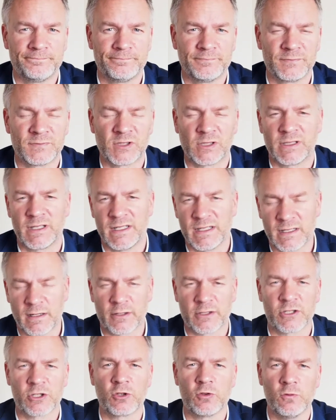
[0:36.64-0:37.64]
So these
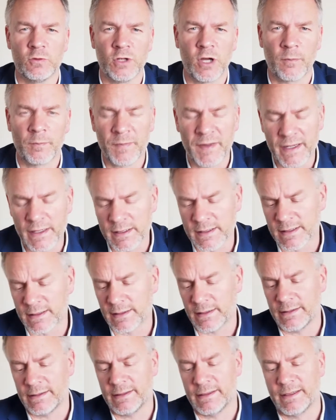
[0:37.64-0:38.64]
are the two topics.
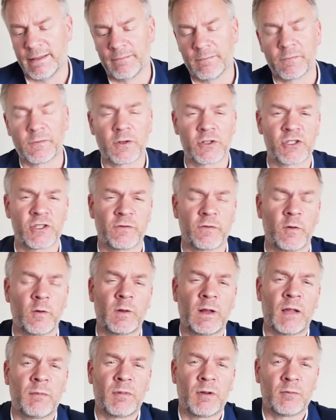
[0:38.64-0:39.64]
First of
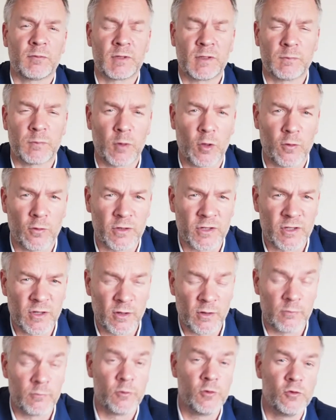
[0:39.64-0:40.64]
all, about the blocked
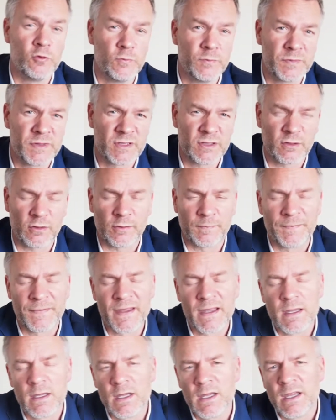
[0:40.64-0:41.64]
rooms. So
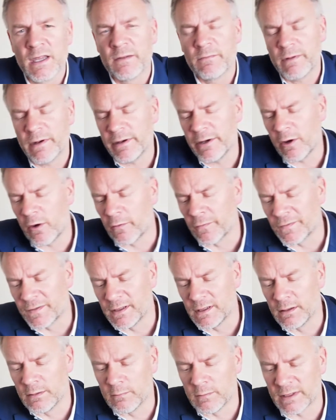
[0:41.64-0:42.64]
very
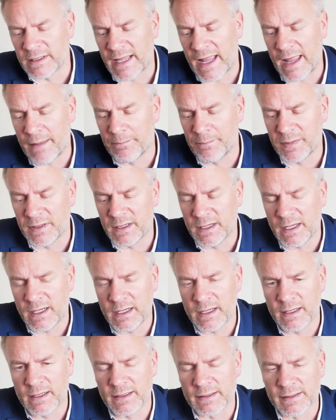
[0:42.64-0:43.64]
often what happens
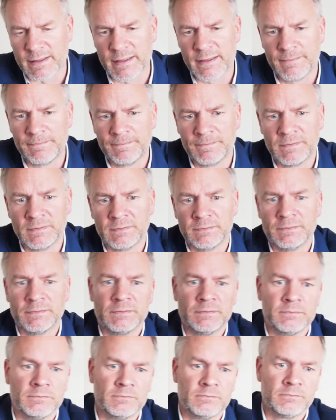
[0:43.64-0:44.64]
is,
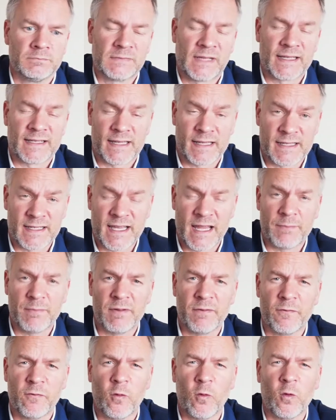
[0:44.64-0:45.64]
as I said
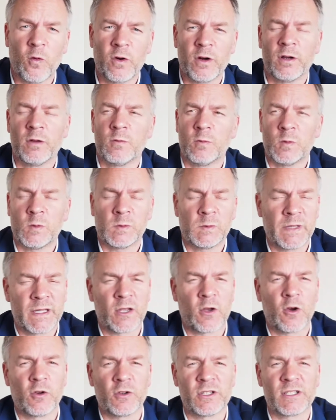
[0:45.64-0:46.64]
before, we
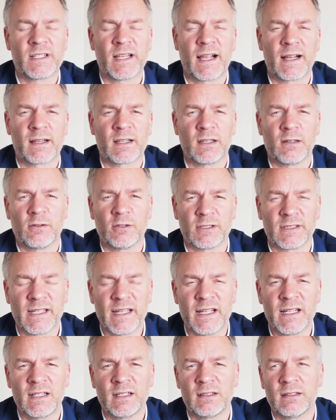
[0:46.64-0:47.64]
contact the
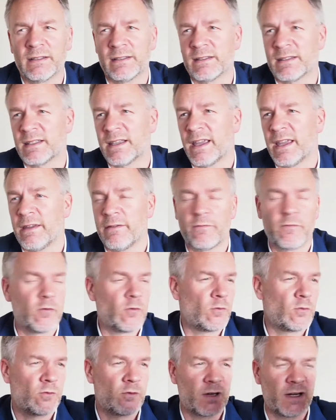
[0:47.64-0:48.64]
hotel and say
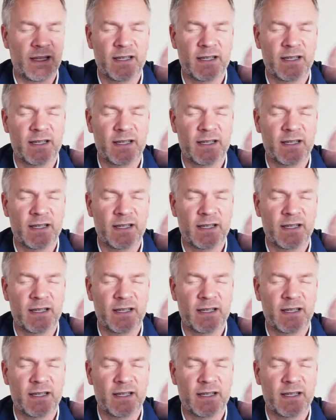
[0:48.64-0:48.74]
for